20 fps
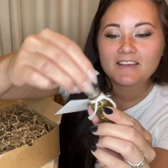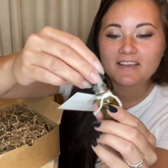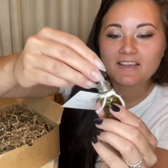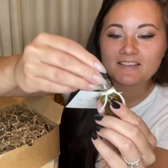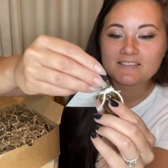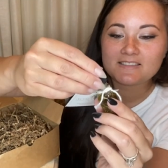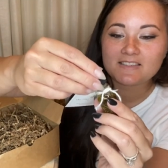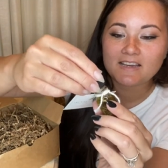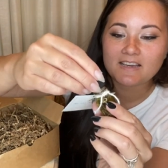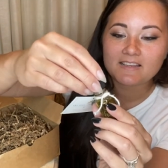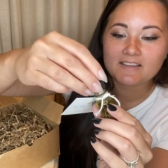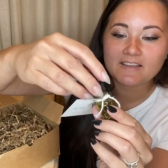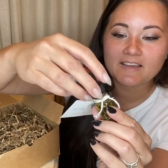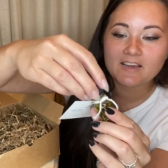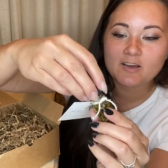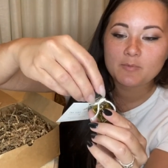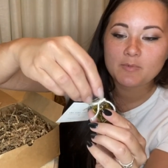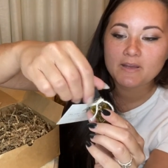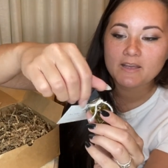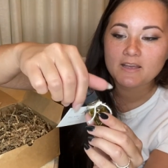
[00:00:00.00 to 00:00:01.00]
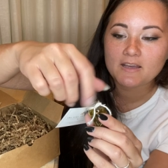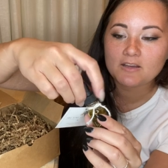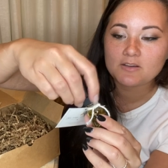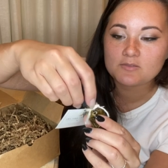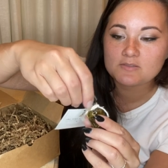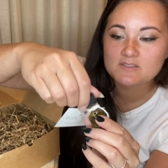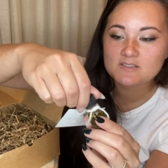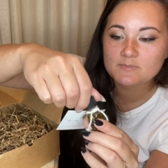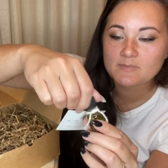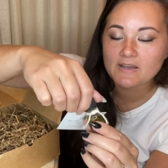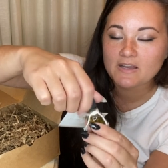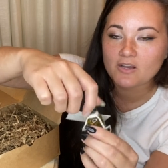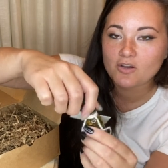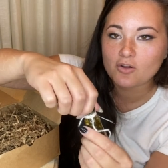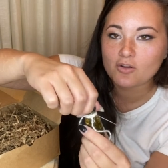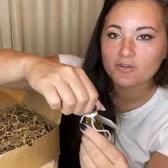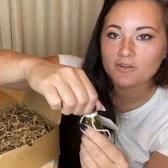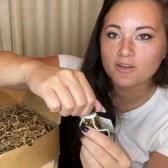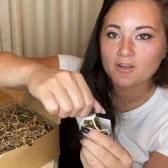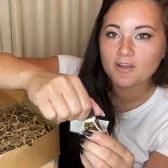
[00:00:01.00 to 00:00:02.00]
exactly how my house
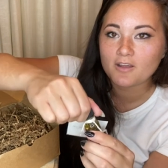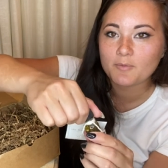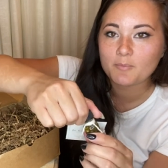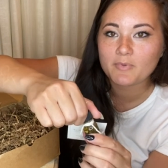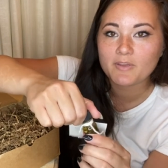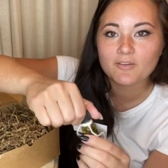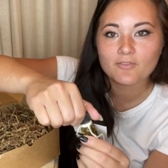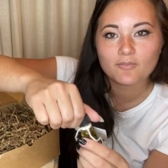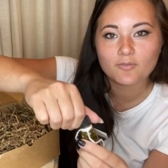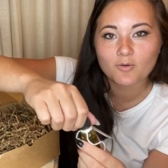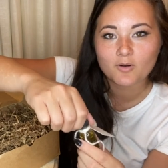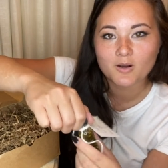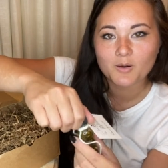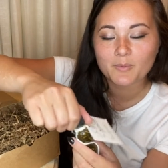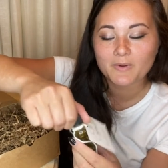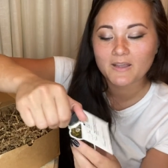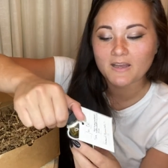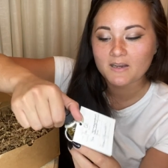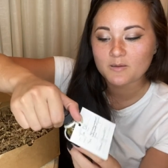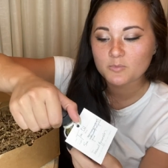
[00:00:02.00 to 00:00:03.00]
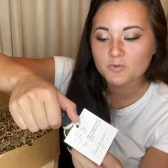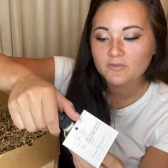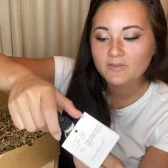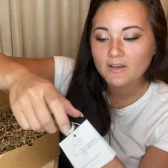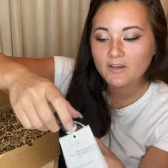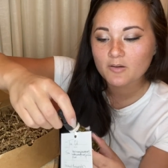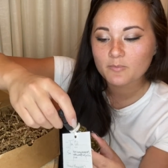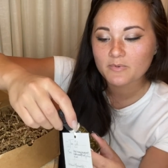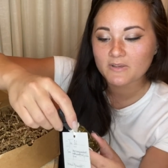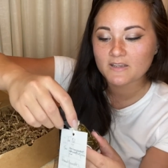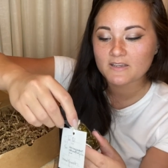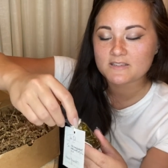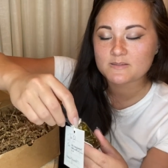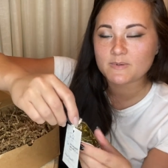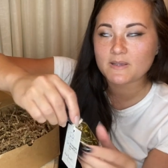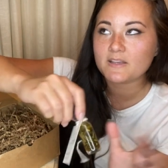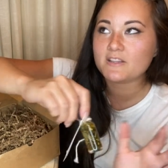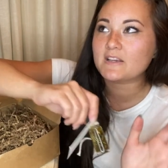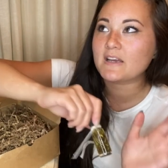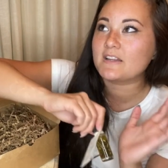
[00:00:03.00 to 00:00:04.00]
smelled before we had to move out because
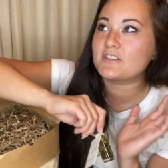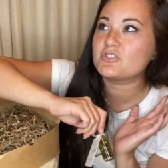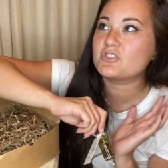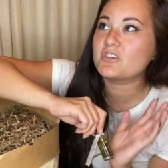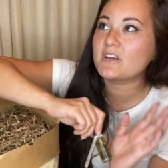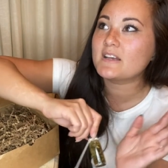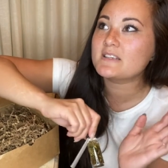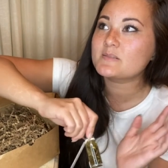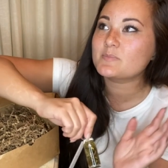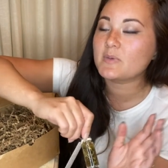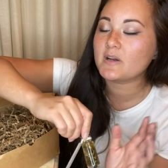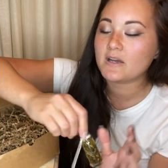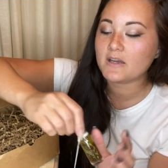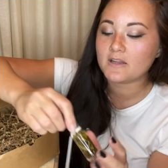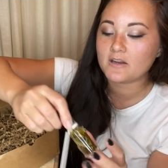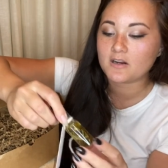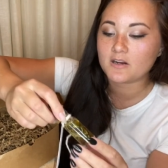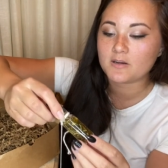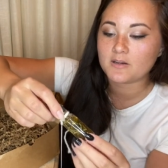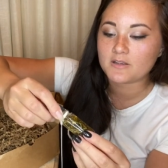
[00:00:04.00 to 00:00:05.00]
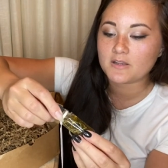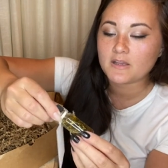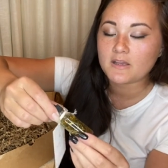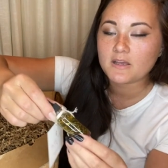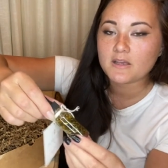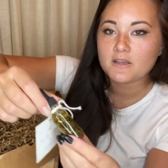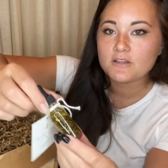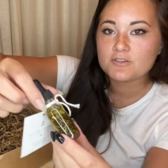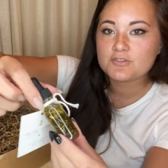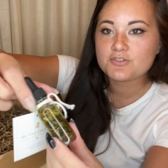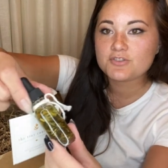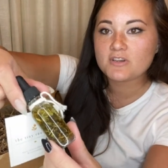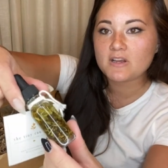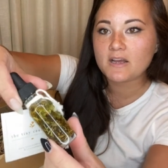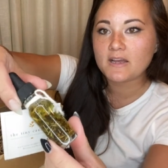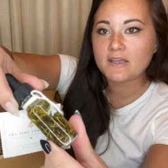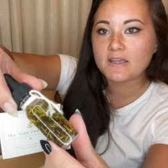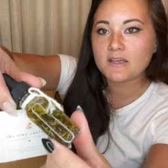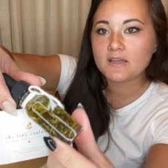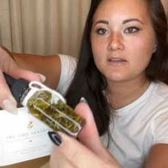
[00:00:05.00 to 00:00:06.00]
we had just bought our
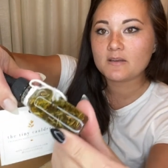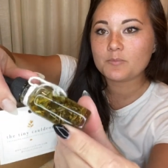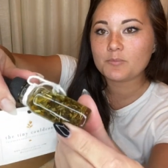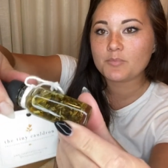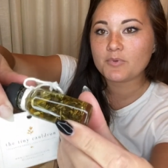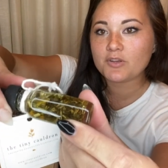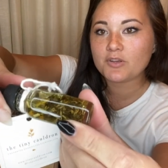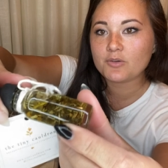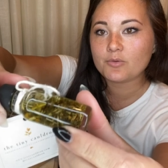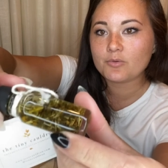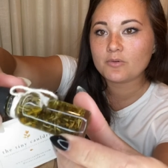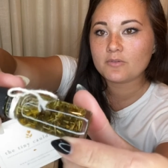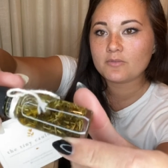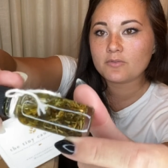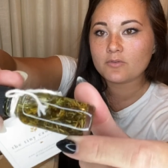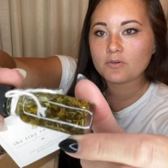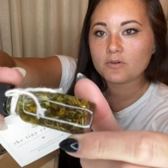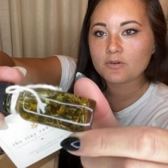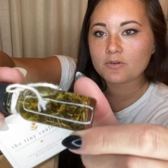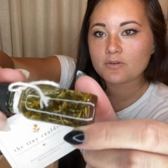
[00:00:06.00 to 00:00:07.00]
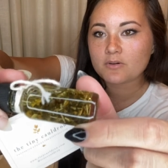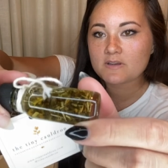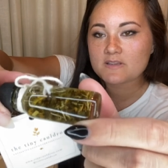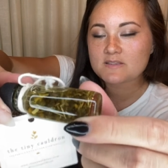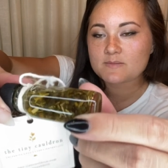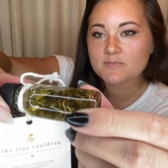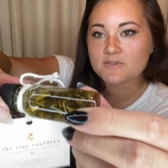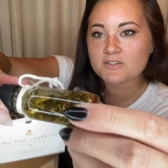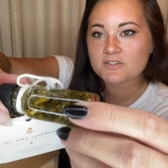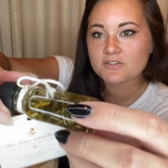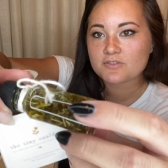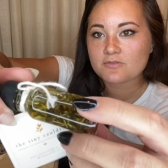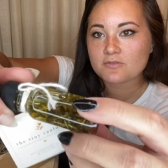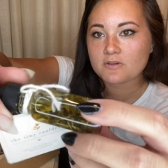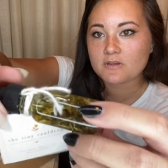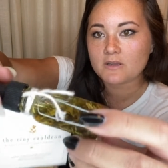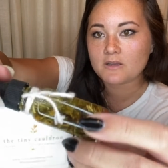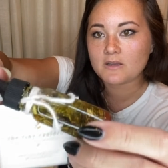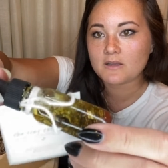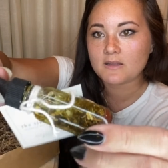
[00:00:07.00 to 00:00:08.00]
giant, beautiful Christmas
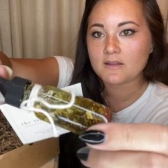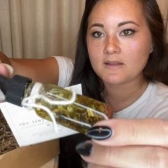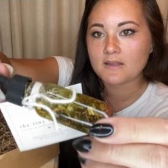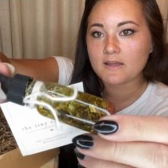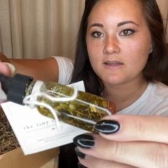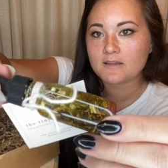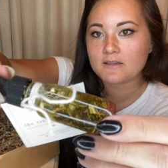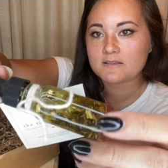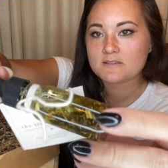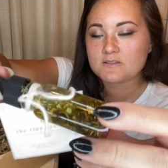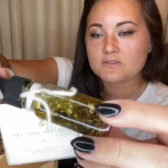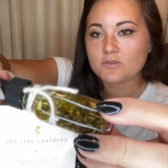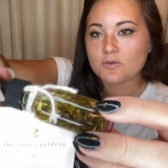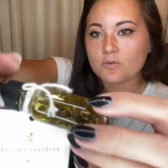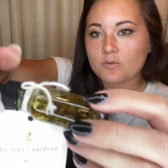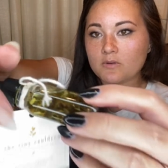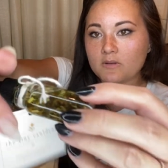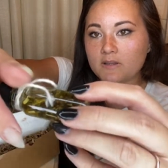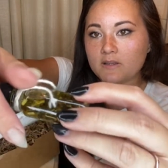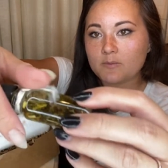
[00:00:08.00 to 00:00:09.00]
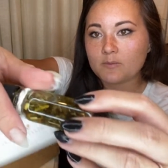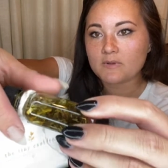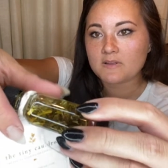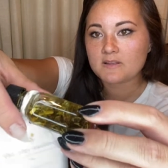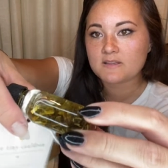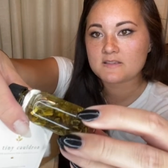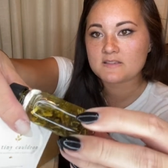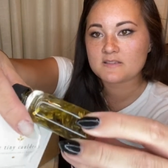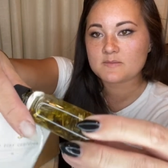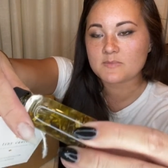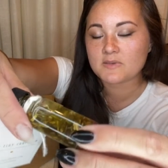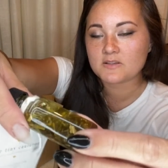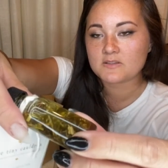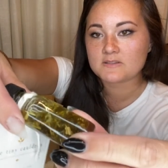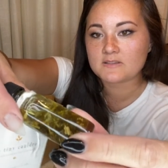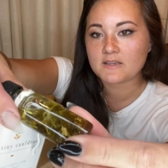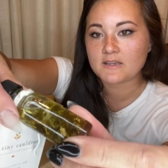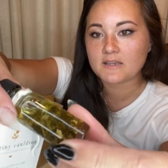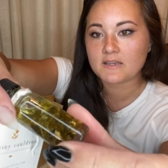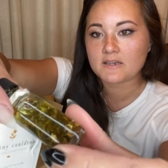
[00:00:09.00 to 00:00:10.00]
tree and that is totally what this
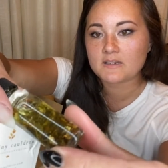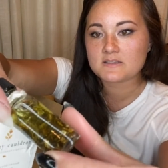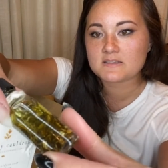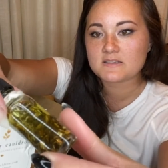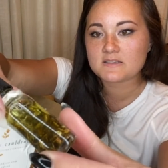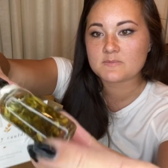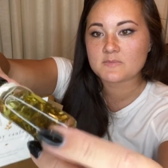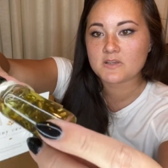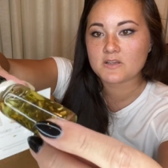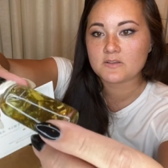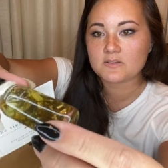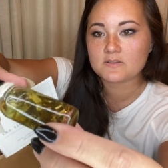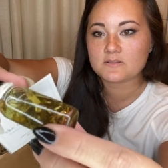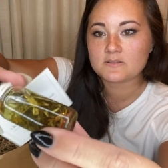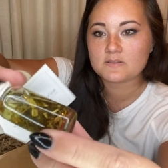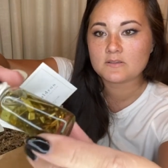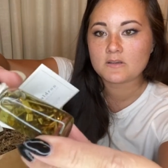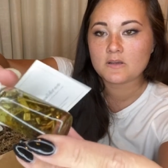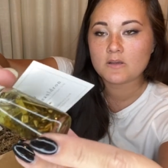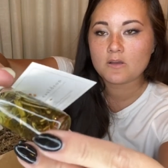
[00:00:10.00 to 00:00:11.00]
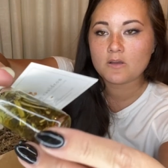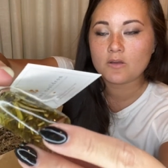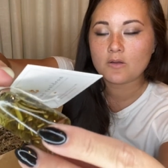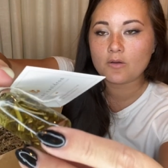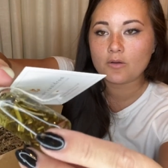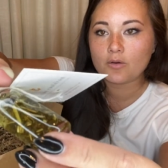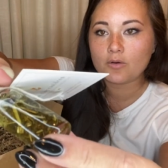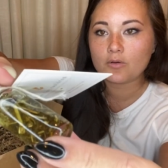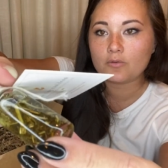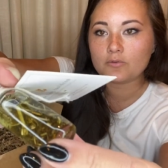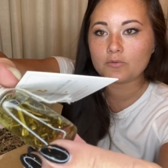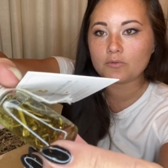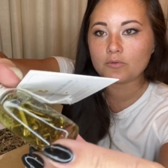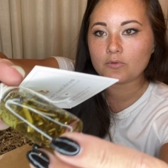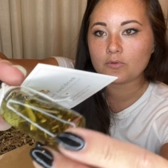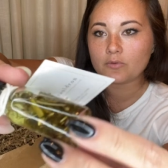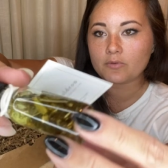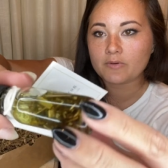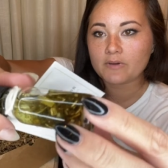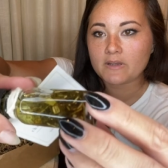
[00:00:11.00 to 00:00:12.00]
smells like. It, it smells
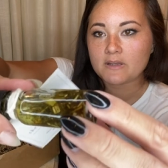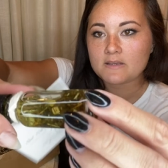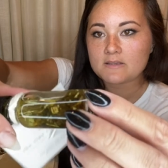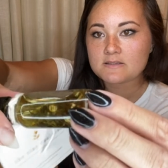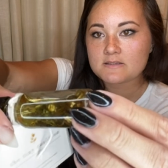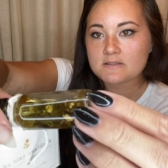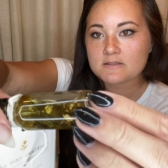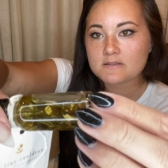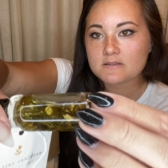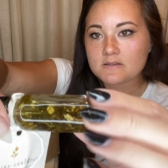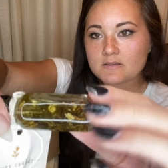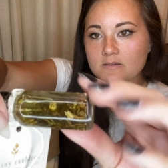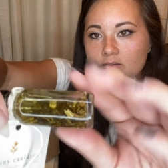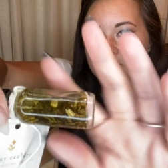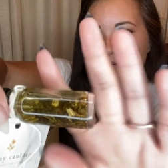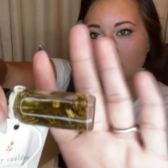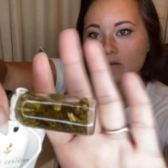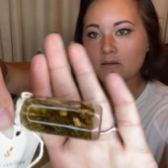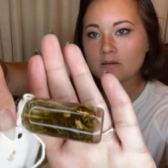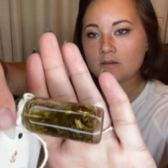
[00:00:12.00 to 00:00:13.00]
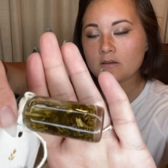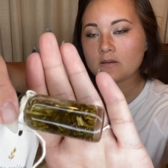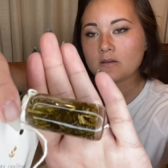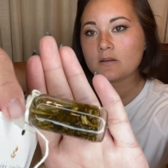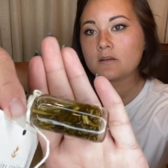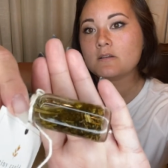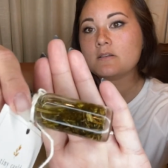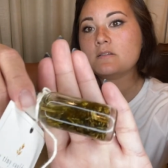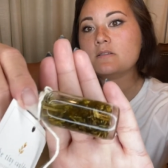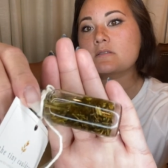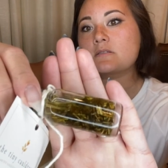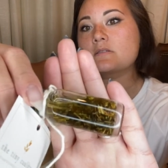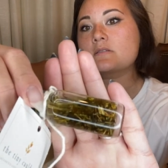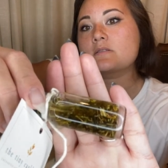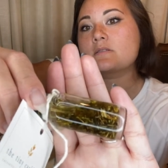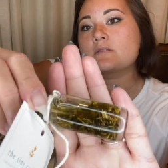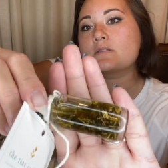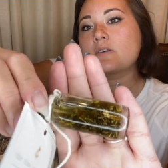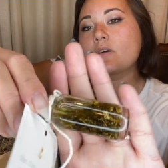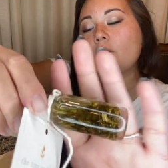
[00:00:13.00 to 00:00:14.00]
glorious.
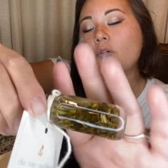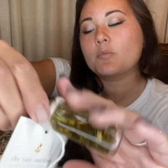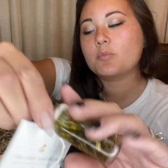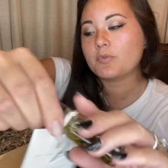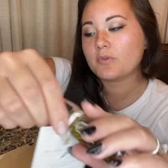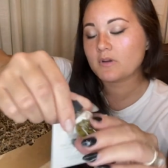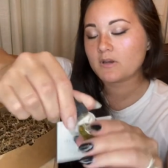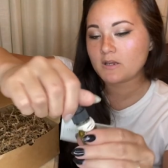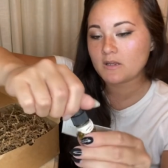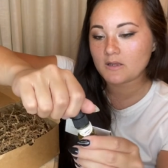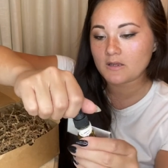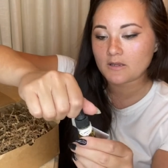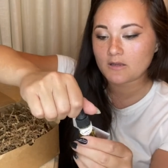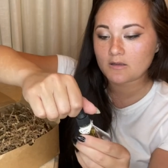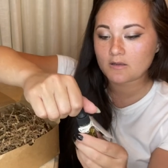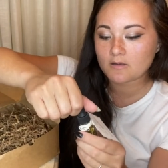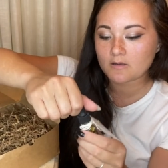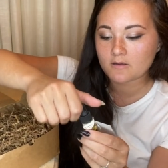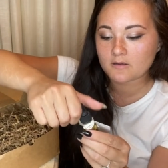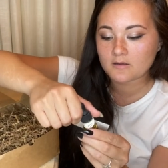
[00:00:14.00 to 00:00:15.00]
So pretty.